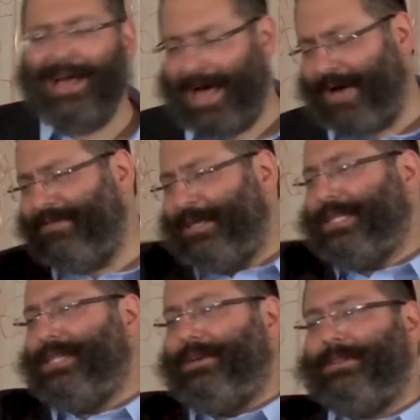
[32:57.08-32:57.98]

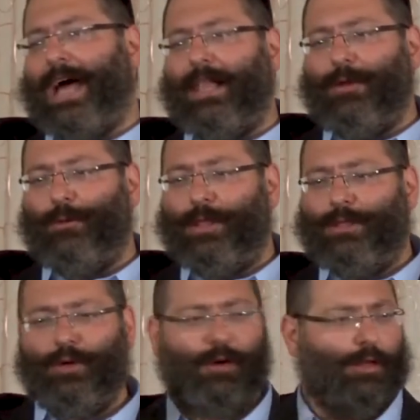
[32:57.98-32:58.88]
Obviously, you're
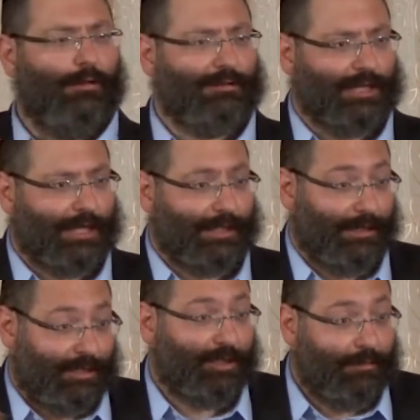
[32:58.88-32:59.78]
tolerant. You're allergic to
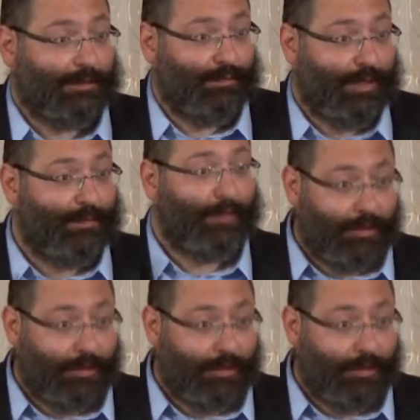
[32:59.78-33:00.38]
the chosen people.